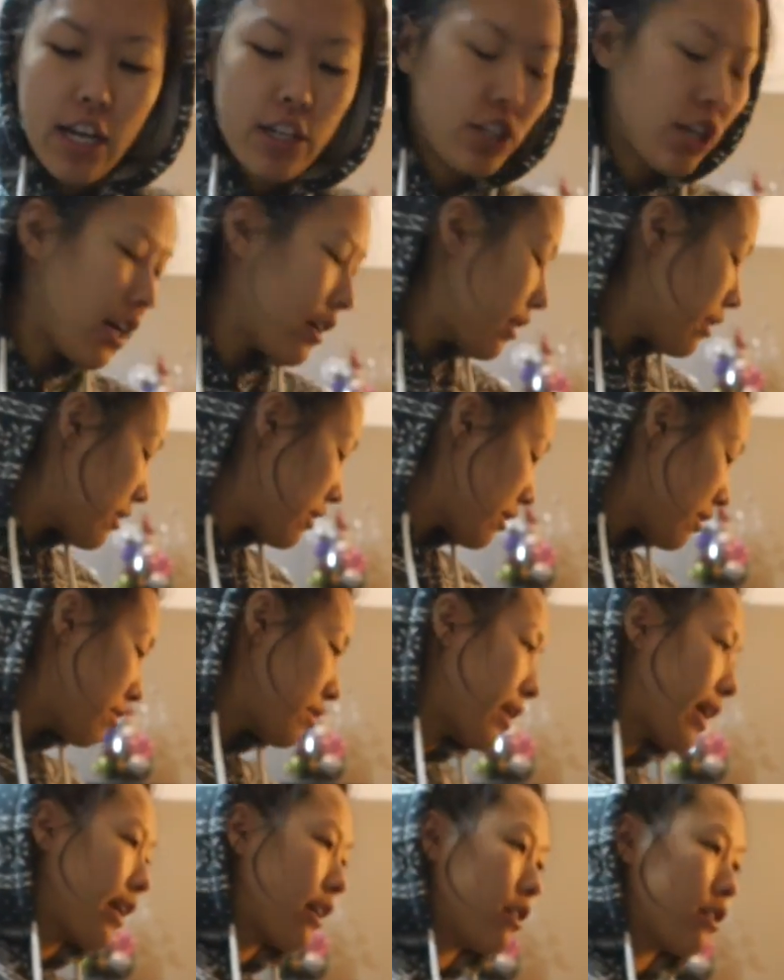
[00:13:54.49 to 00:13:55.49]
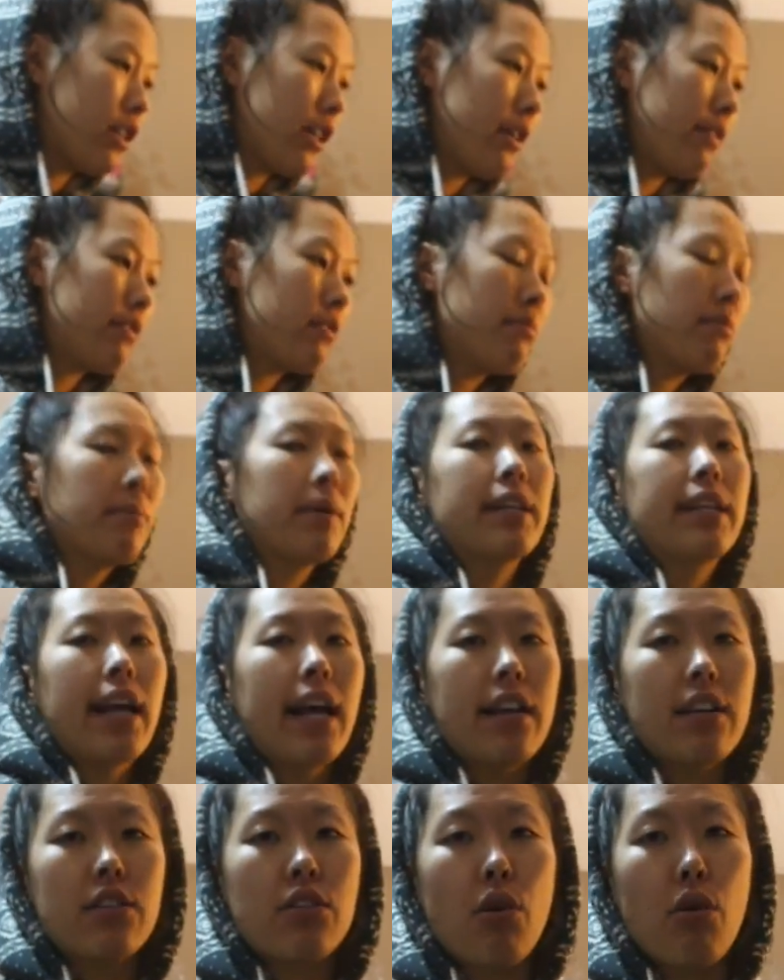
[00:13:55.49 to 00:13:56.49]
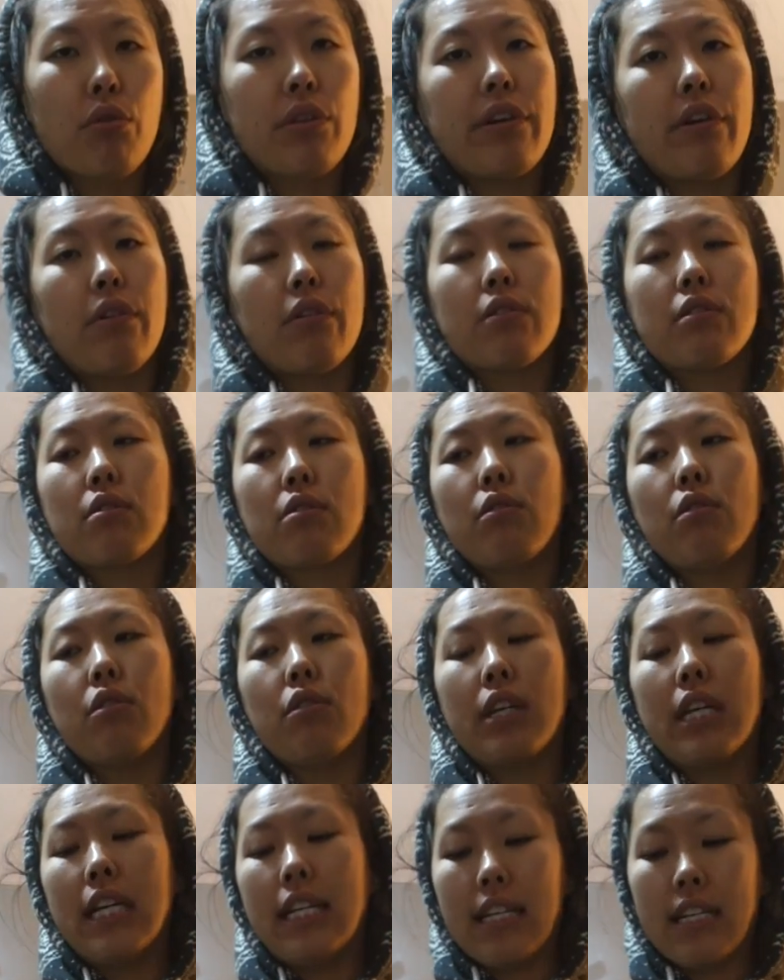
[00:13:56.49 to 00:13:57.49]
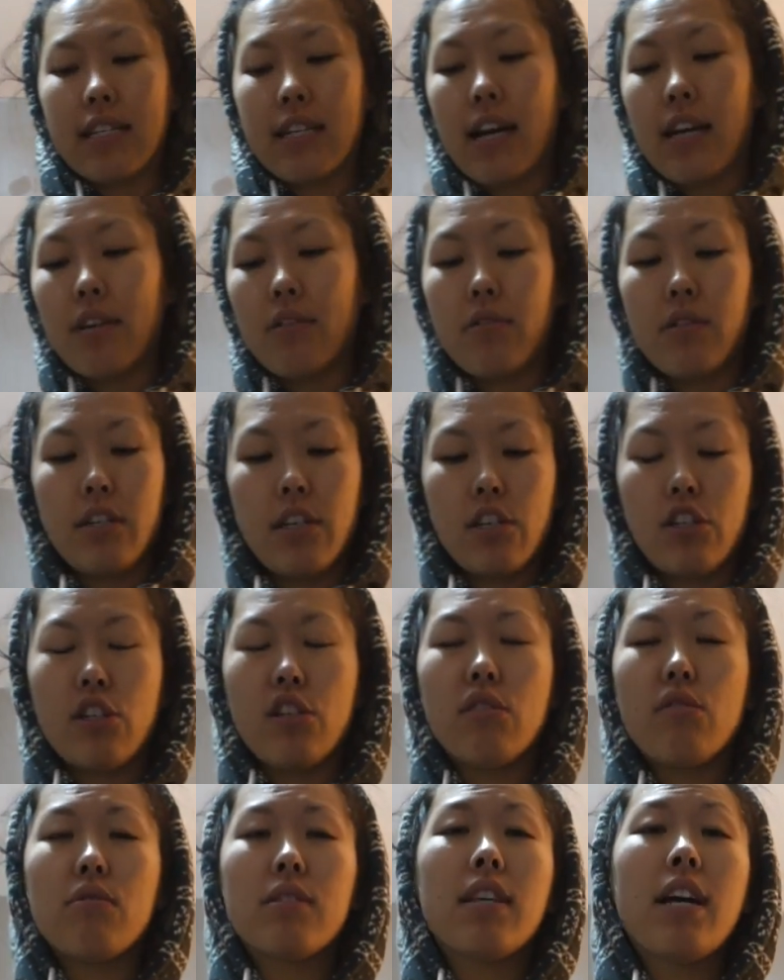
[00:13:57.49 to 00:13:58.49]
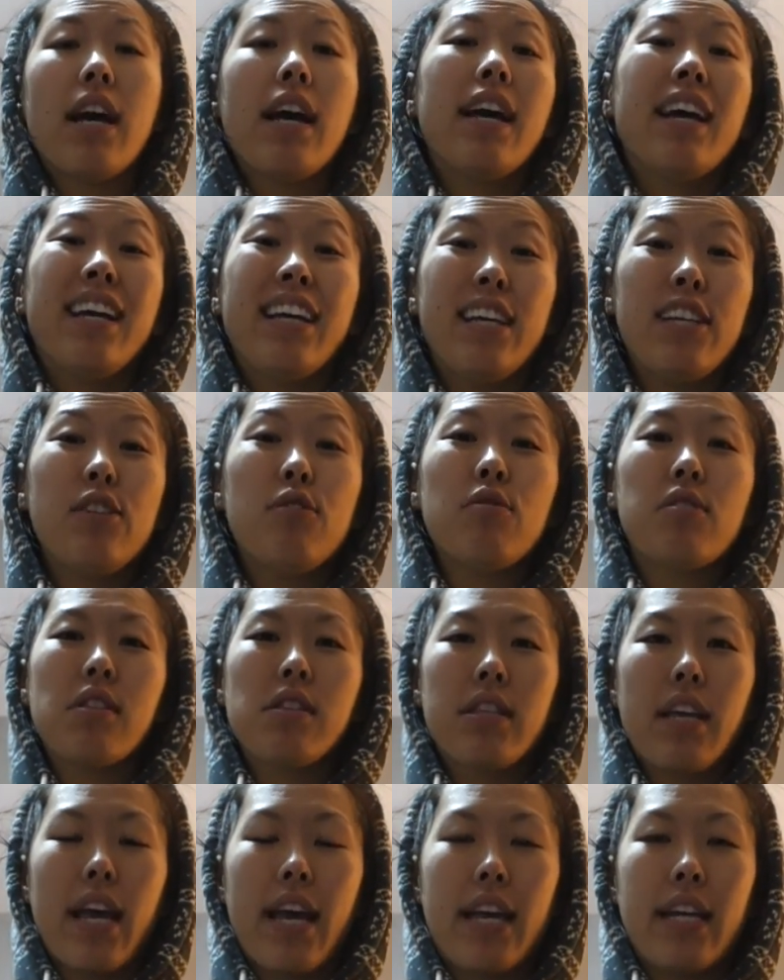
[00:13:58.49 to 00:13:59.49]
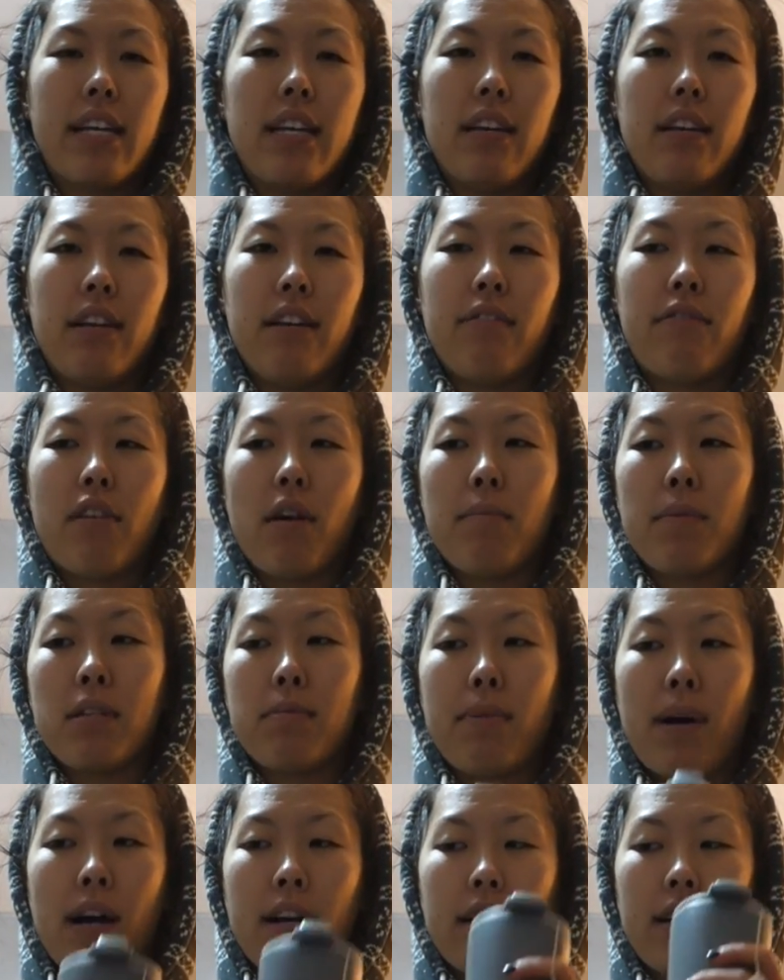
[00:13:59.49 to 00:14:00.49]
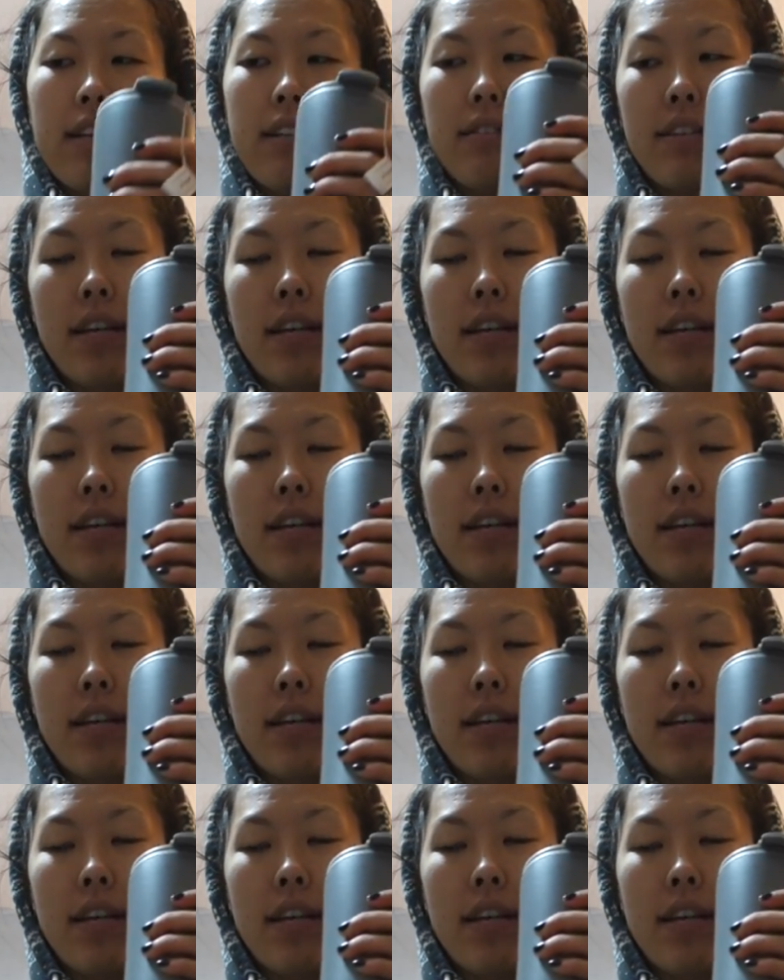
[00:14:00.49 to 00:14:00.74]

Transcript: John doesn't use handkerchiefs, but my dad is totally old school. He does not use tissues. He uses a hanky from his pocket.